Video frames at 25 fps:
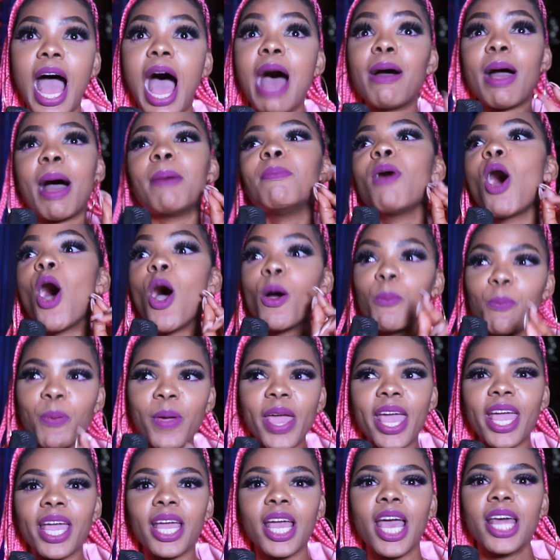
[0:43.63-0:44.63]
I- am
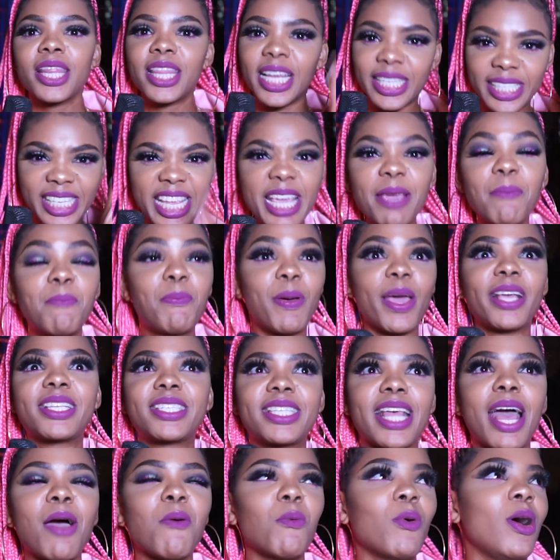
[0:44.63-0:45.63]
hoping the team
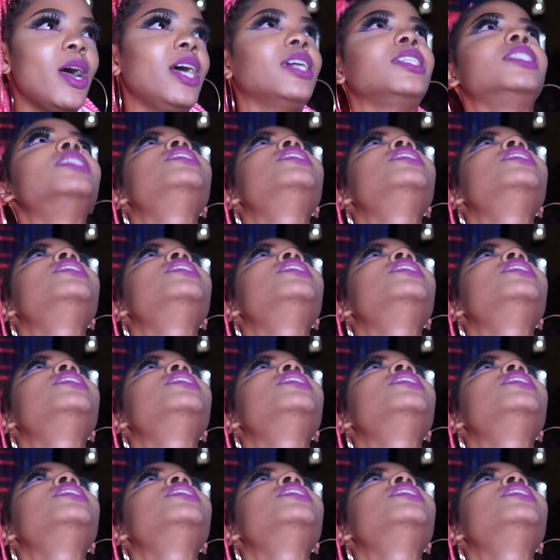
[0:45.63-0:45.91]
picks that one.